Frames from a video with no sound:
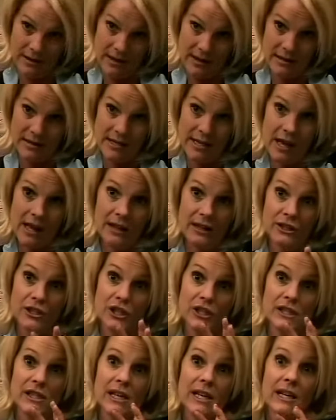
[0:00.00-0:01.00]

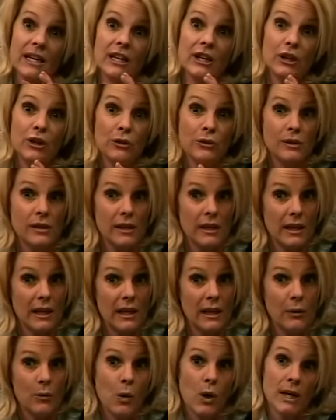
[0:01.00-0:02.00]
intelligence, he didn't use that
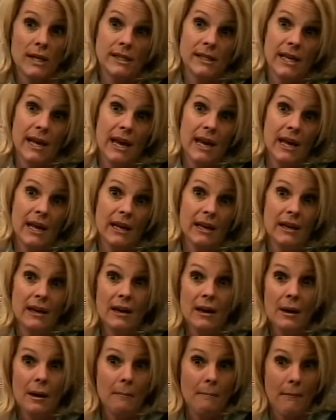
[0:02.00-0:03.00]
he was a
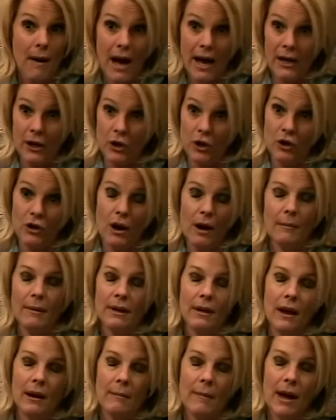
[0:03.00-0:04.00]
minor. I
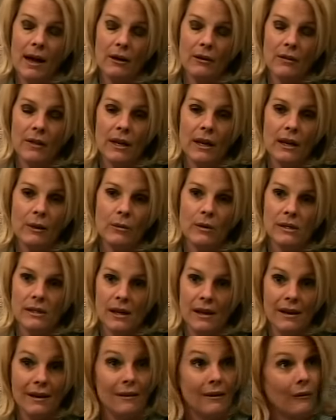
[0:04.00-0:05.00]
mean, not a minor, that he was
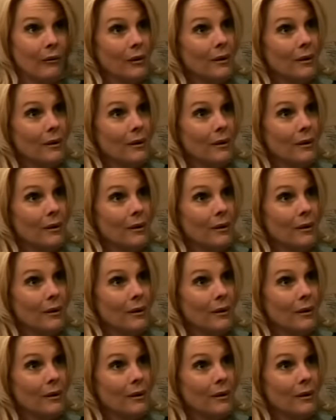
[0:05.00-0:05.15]
a...